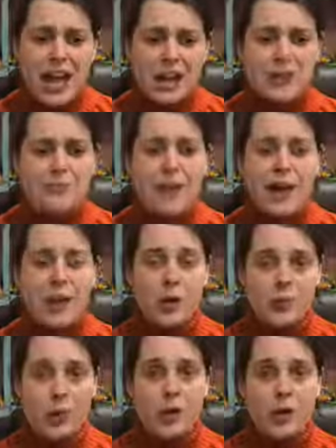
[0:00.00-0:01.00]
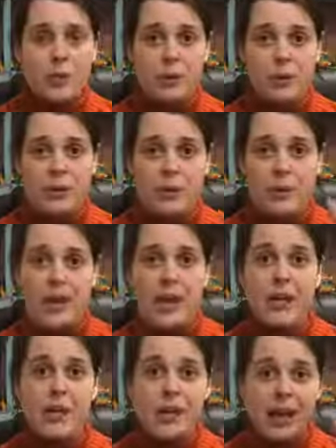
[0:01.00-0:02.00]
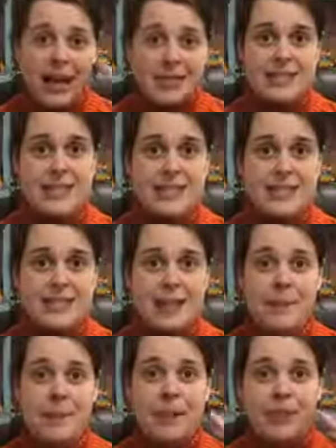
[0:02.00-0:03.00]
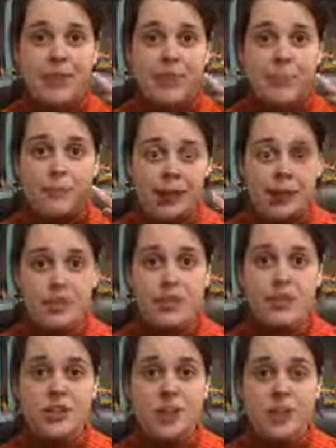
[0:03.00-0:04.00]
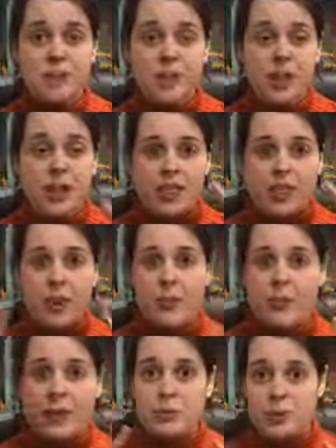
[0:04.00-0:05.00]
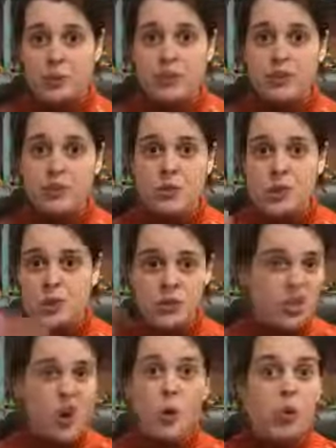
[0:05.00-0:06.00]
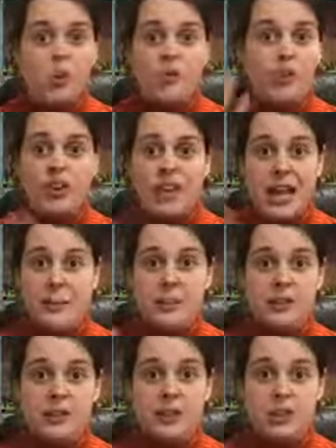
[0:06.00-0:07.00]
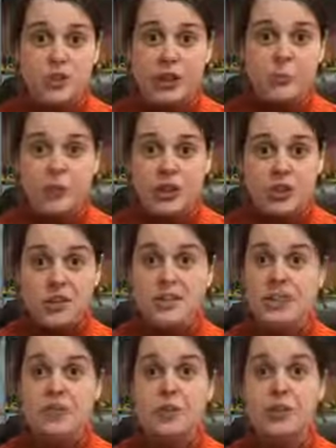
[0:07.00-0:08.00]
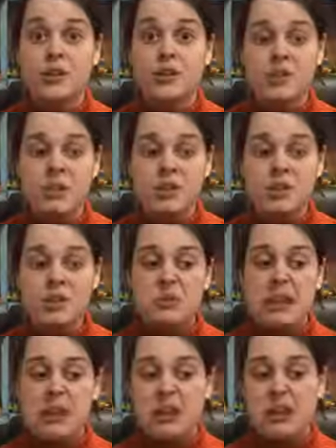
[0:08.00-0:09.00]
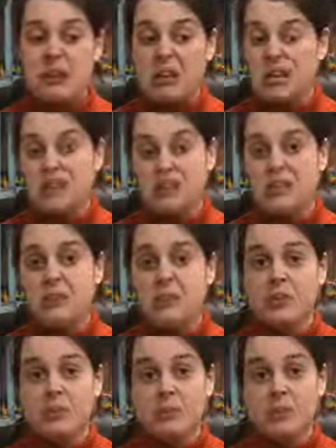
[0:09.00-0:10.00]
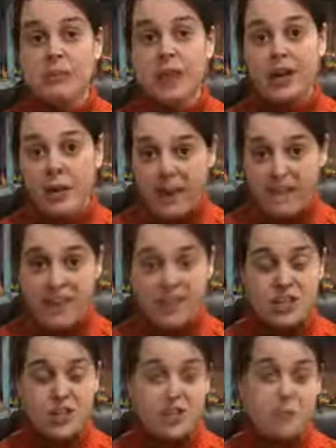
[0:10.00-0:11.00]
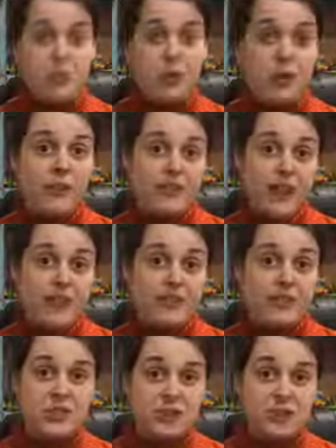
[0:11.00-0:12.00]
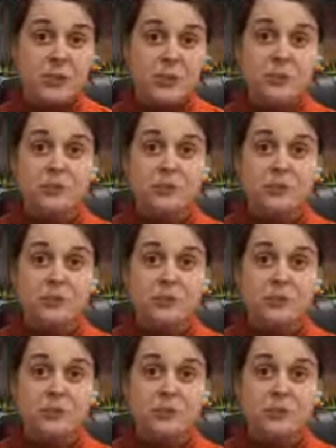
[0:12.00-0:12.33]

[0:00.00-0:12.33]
I use bio powder because the bio has an enzyme that breaks down the dirt. The non-bio doesn't, so it uses a whole load of other chemicals to try and break down the same dirt. So to me, it's just simpler to use the bio. I find it does a more effective job.